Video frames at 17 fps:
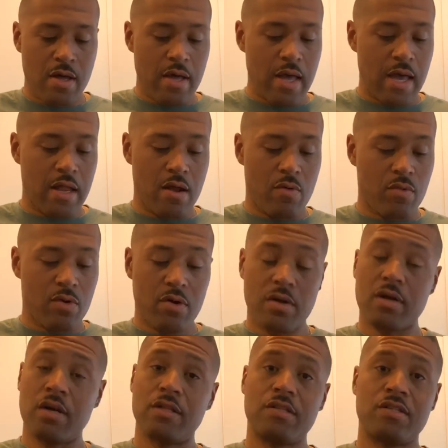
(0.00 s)
And we're gonna
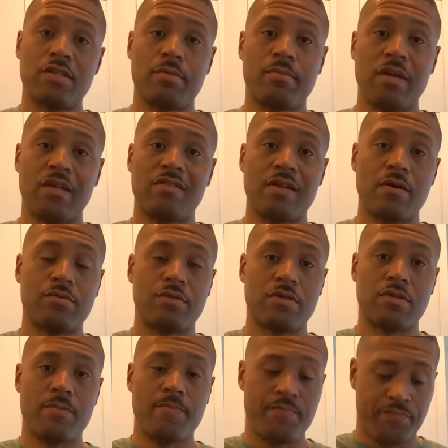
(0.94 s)
cut this up and make
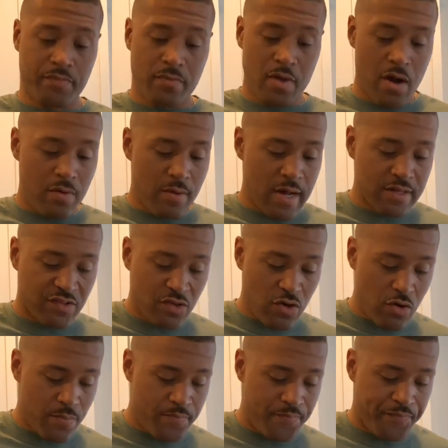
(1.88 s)
sandwiches. All right,
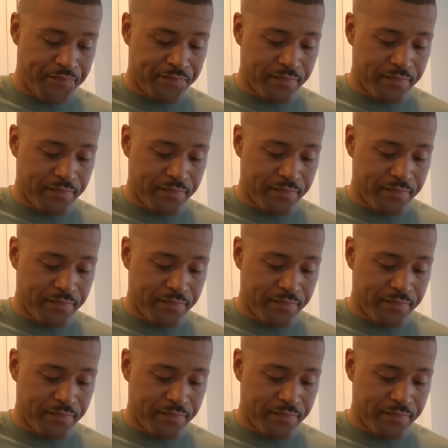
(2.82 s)
so